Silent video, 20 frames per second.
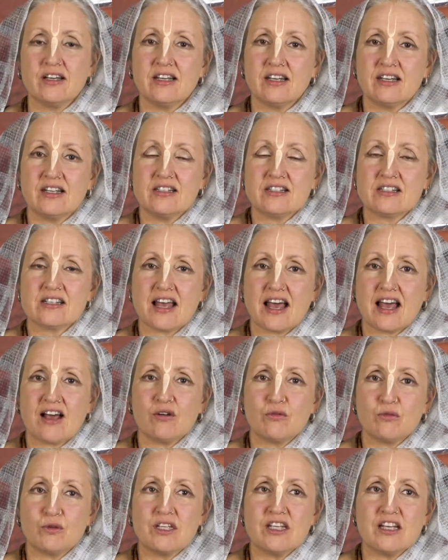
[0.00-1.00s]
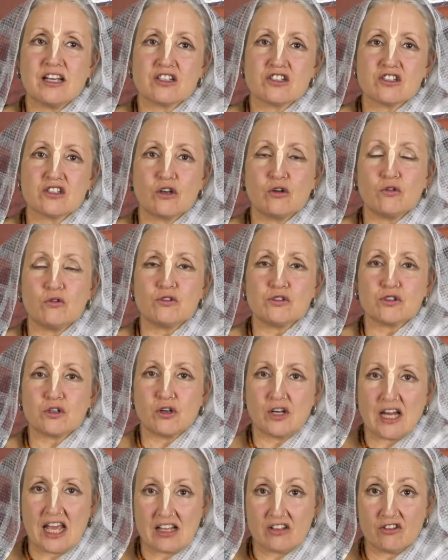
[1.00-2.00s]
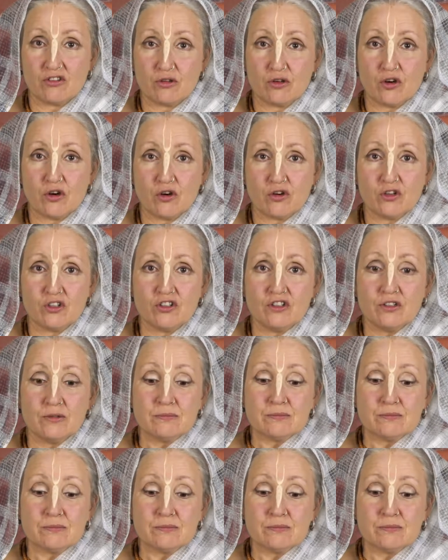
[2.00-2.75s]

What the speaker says: is how we as souls connect to God,